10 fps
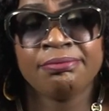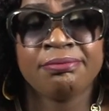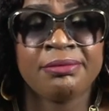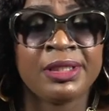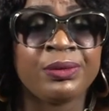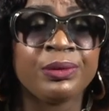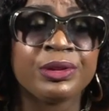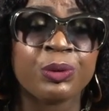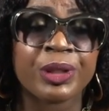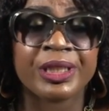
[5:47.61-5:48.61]
Little
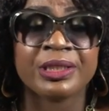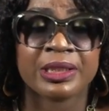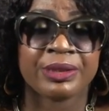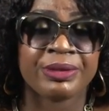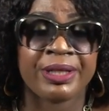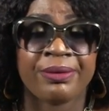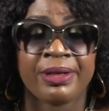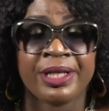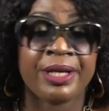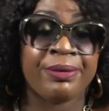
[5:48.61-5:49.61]
tokens there,
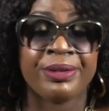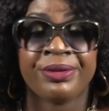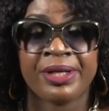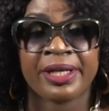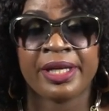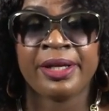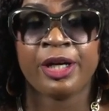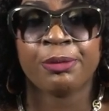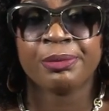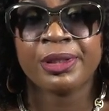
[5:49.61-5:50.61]
here and there can help.